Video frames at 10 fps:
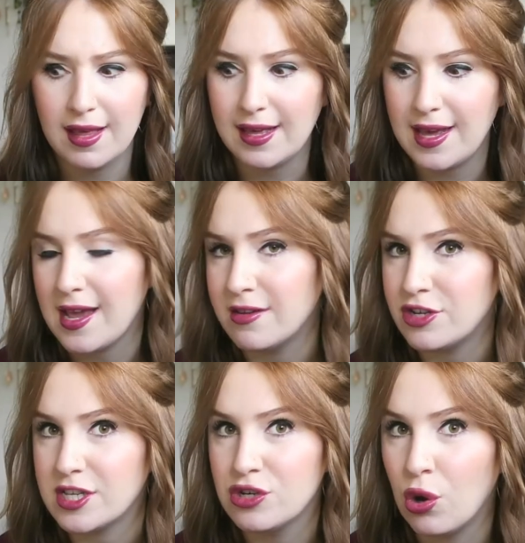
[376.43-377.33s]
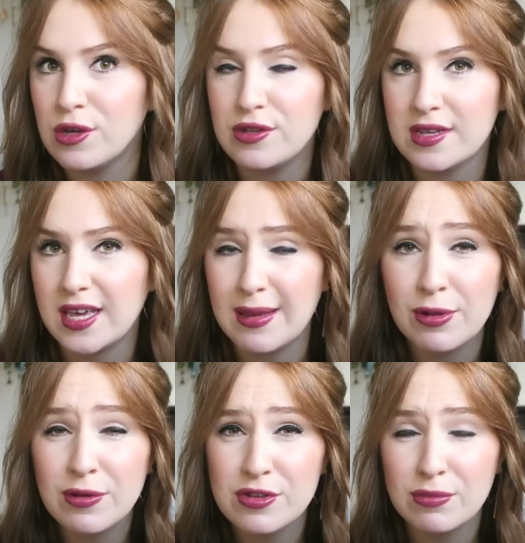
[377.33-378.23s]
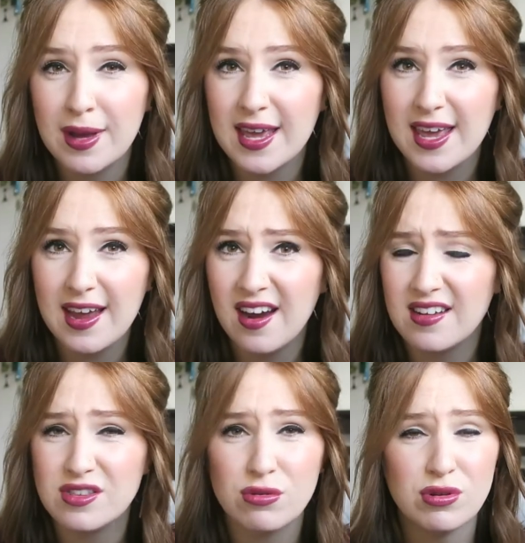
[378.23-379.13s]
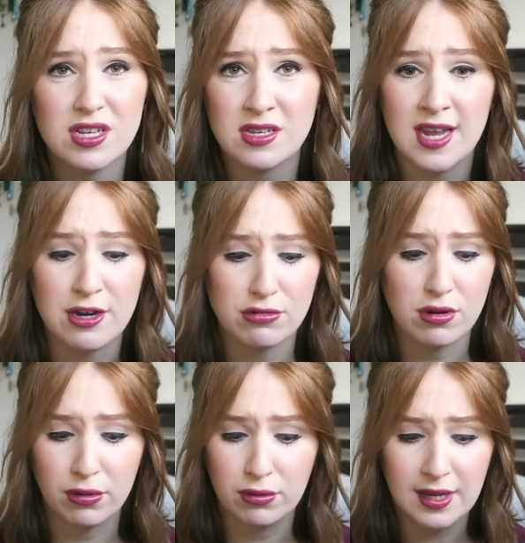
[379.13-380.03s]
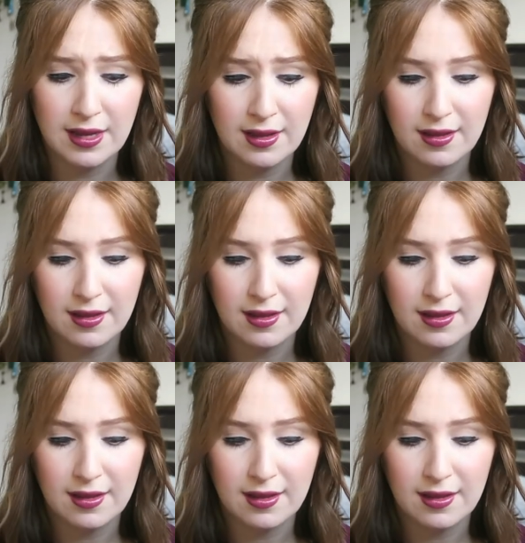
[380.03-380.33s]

again, just not using chemicals on my hair. It's all just natural.